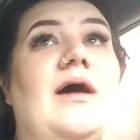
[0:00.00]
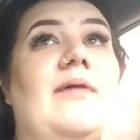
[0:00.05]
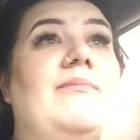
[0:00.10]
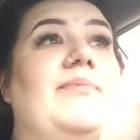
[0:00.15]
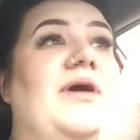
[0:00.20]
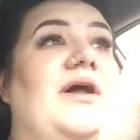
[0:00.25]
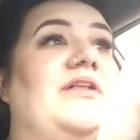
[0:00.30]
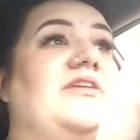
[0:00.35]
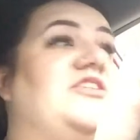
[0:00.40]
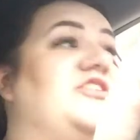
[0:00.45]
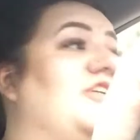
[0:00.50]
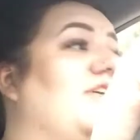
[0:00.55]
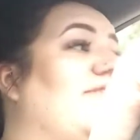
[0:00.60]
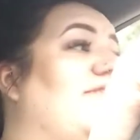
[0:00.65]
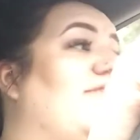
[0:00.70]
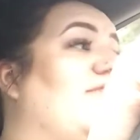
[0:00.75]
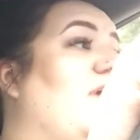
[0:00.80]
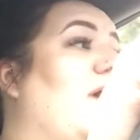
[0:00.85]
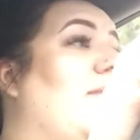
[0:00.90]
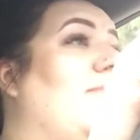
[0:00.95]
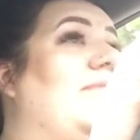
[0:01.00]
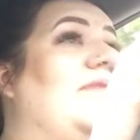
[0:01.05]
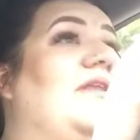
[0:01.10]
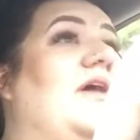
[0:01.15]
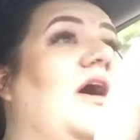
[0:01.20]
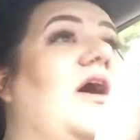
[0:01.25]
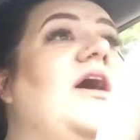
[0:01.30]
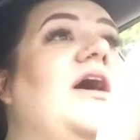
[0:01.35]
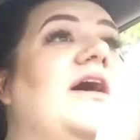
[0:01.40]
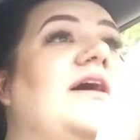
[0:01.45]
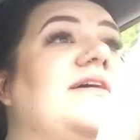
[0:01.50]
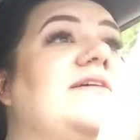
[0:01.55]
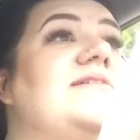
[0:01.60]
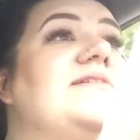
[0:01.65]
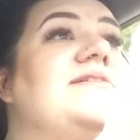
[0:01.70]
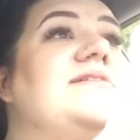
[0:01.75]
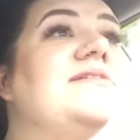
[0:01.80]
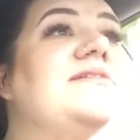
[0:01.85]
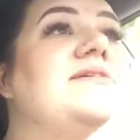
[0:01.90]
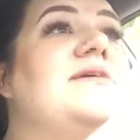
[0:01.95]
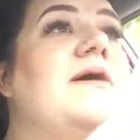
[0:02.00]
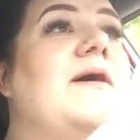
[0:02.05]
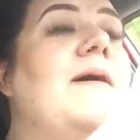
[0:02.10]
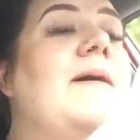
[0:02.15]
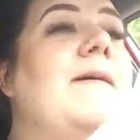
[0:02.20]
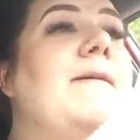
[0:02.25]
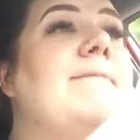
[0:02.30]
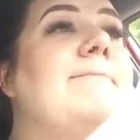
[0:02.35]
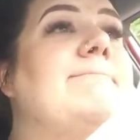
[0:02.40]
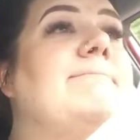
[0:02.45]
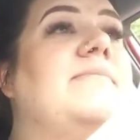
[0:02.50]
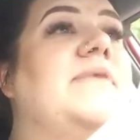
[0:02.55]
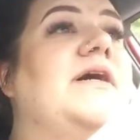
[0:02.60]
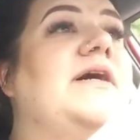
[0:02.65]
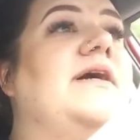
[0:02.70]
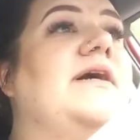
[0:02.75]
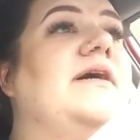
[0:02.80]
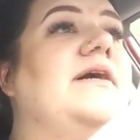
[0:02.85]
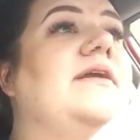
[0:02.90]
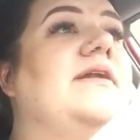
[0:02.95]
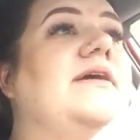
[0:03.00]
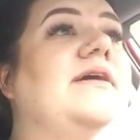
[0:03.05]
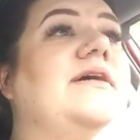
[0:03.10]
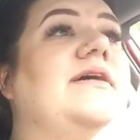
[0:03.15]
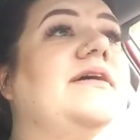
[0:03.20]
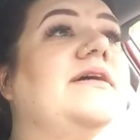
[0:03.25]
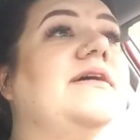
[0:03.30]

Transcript: abolish it from laws, but